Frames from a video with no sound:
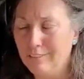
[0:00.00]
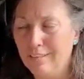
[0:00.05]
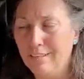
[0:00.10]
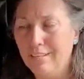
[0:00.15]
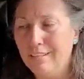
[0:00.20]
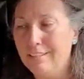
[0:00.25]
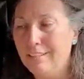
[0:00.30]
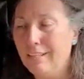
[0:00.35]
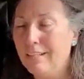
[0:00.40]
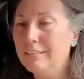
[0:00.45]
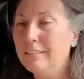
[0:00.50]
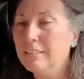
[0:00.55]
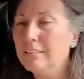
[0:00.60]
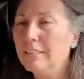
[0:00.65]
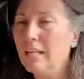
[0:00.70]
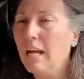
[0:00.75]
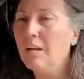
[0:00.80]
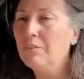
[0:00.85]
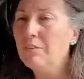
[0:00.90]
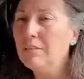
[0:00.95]
And I
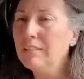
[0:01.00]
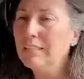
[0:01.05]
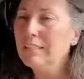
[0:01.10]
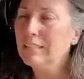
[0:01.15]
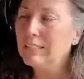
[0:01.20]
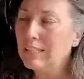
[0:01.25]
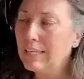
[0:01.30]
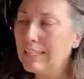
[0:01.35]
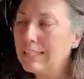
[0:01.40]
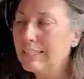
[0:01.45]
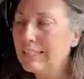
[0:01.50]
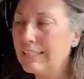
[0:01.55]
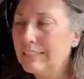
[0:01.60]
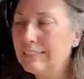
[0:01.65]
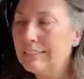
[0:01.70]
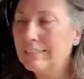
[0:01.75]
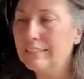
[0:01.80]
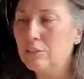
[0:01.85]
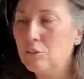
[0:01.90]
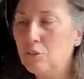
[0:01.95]
just, I really like the
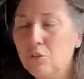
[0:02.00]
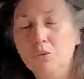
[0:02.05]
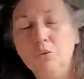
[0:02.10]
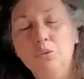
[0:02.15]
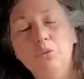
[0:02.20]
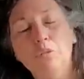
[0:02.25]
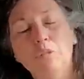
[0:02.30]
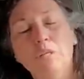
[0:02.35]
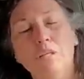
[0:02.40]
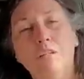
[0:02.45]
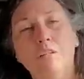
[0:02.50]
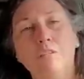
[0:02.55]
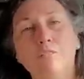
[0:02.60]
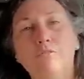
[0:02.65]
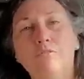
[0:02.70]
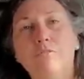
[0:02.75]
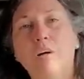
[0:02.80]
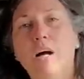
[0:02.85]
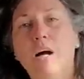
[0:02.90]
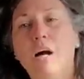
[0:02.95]
idea too
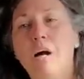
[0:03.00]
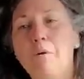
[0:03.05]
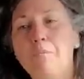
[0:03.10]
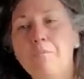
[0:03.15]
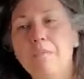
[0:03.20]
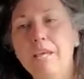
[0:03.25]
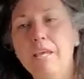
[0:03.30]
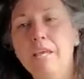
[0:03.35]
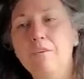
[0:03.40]
of um,